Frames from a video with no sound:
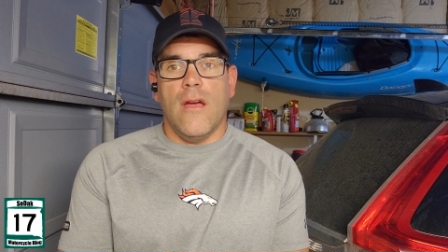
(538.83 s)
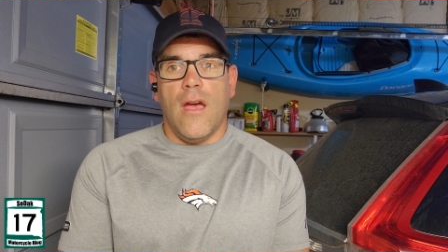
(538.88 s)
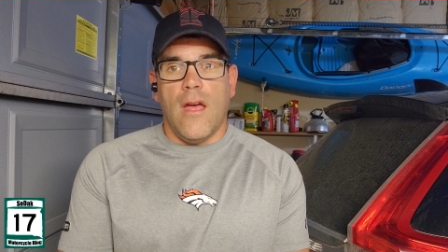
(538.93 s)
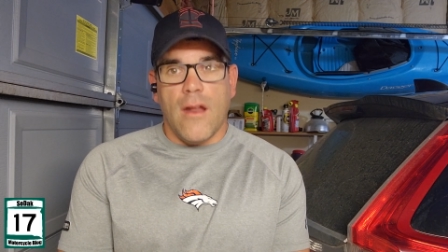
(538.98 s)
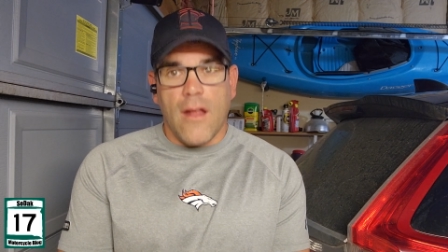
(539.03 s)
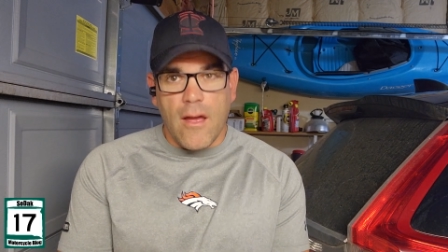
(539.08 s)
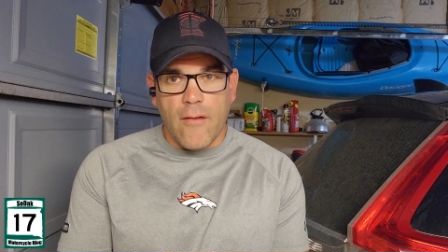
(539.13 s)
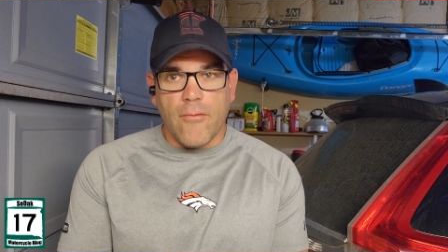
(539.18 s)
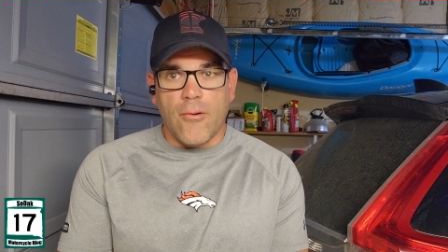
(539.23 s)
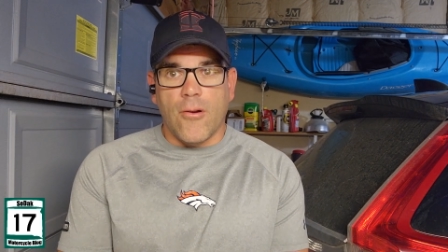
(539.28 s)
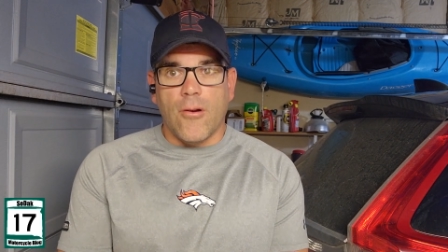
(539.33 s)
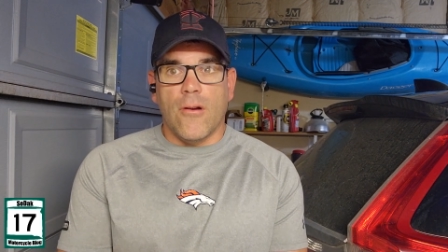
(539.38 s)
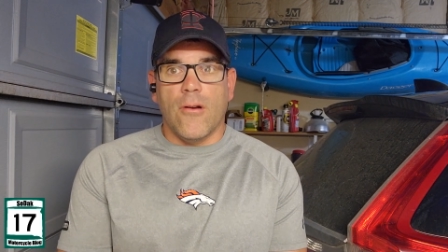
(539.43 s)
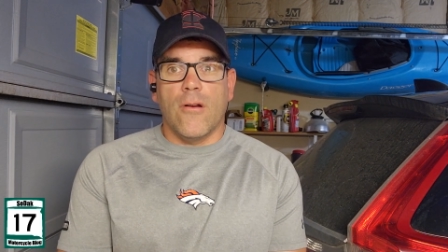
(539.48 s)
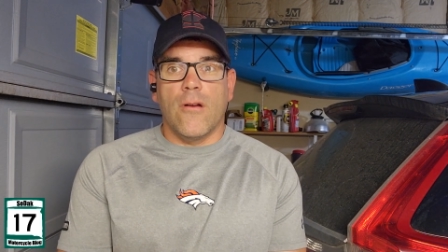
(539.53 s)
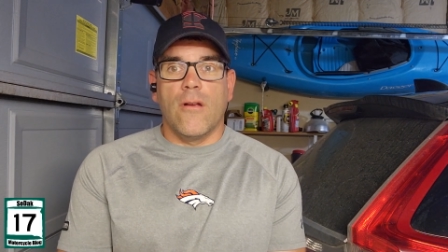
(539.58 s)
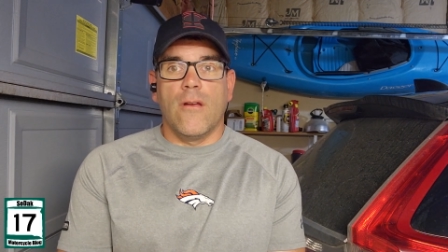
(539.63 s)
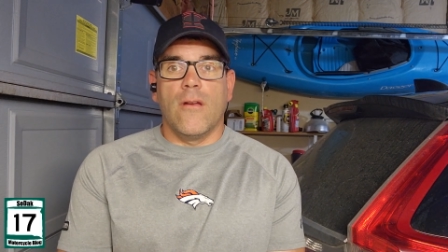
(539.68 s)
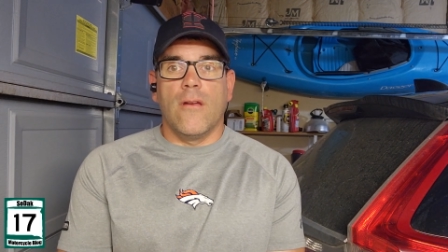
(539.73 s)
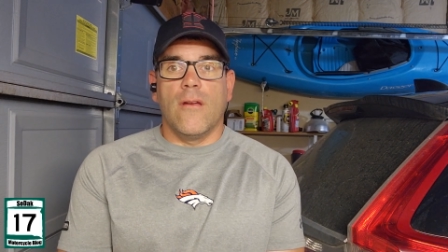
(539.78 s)
and ever
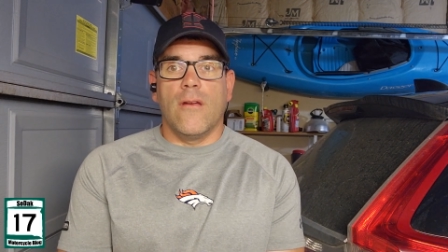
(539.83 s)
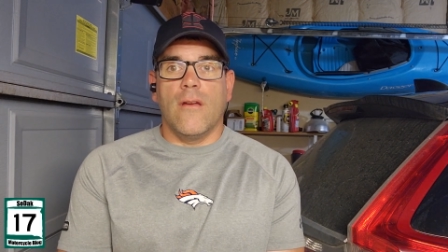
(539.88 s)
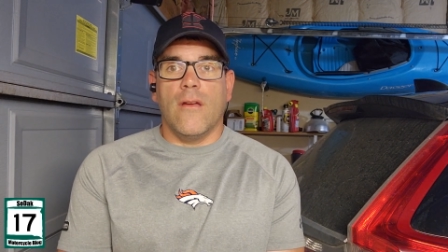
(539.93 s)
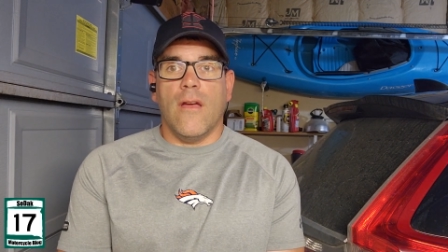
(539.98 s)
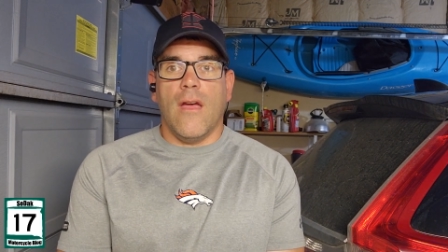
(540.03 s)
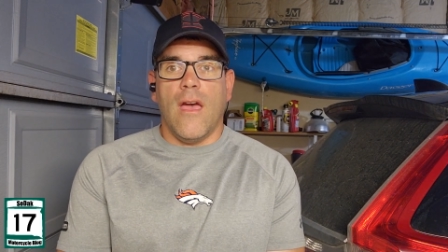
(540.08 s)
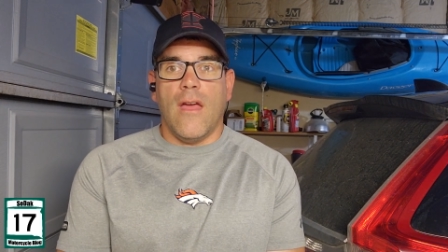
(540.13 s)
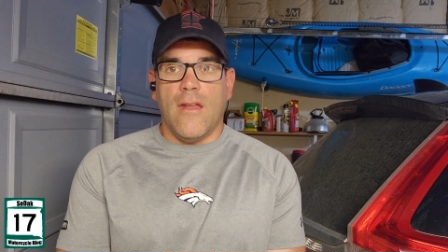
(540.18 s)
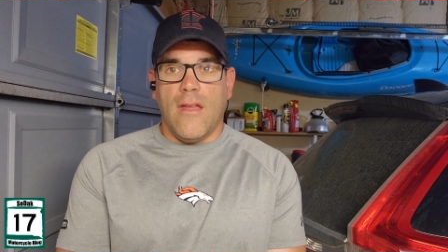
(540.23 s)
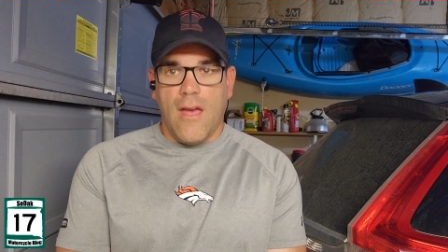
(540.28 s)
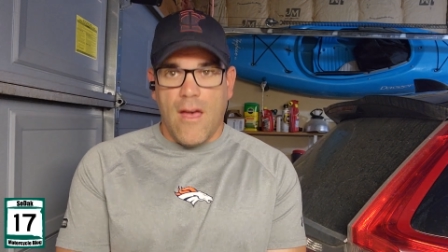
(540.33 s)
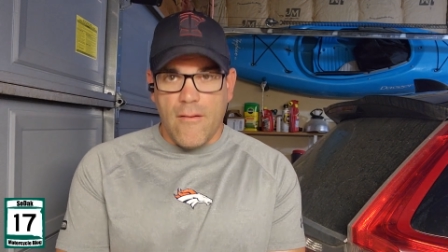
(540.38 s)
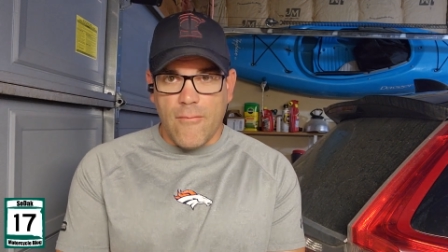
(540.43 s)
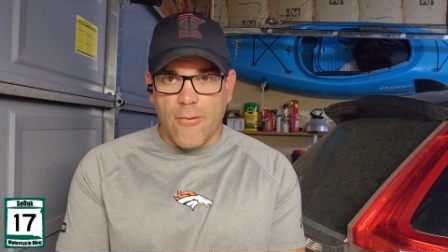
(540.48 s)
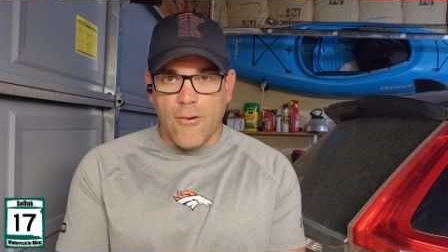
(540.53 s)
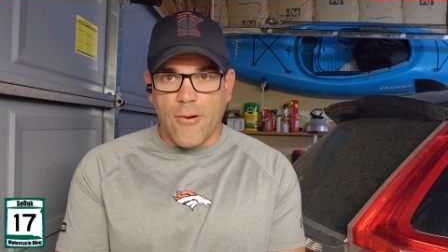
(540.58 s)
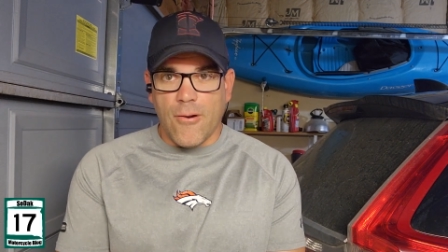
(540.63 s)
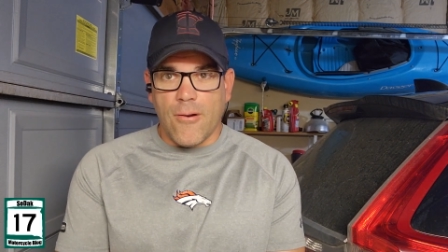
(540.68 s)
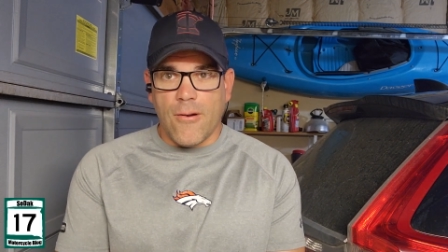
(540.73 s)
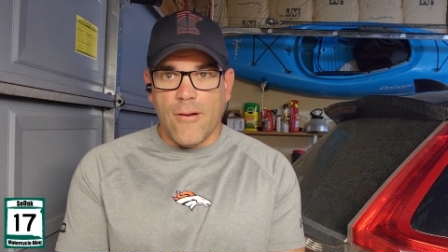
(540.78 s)
and
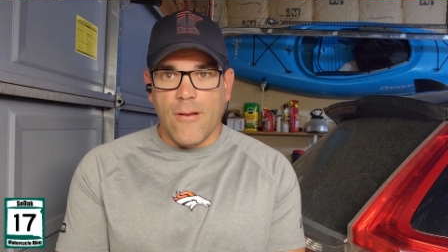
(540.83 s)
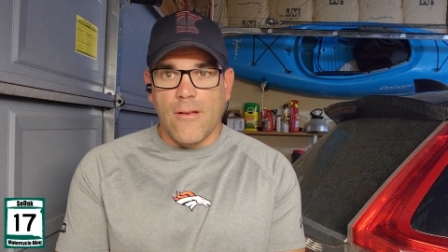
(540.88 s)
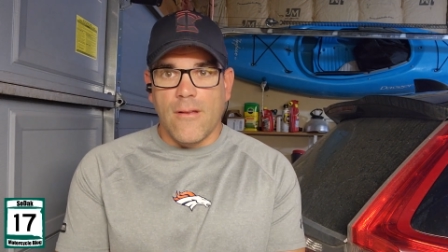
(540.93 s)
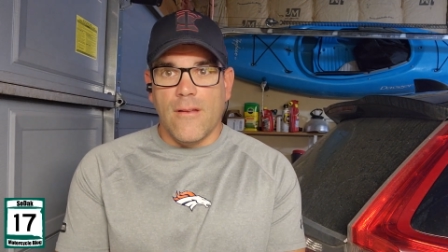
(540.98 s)
ever.